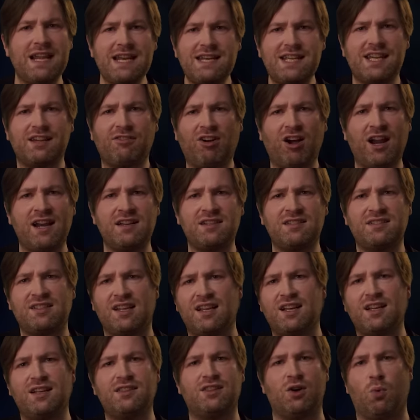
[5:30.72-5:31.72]
Media
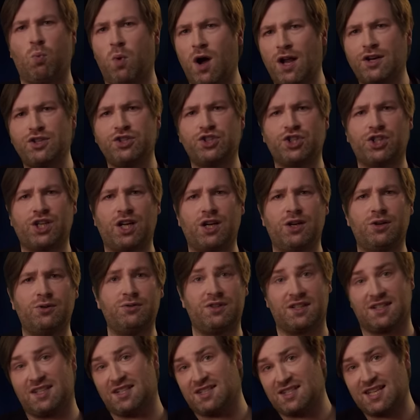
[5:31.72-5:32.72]
editor, the One
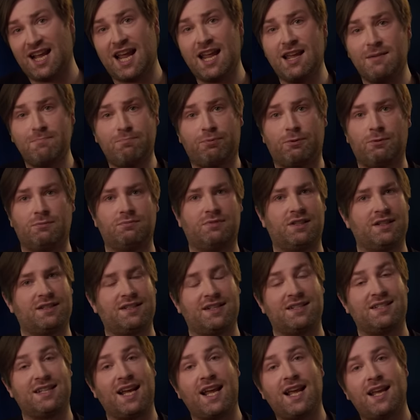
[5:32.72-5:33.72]
Show, the Today,
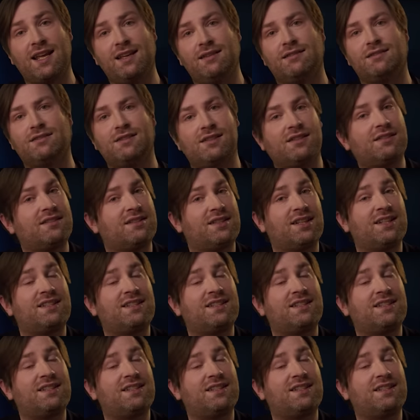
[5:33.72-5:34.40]
the Today, the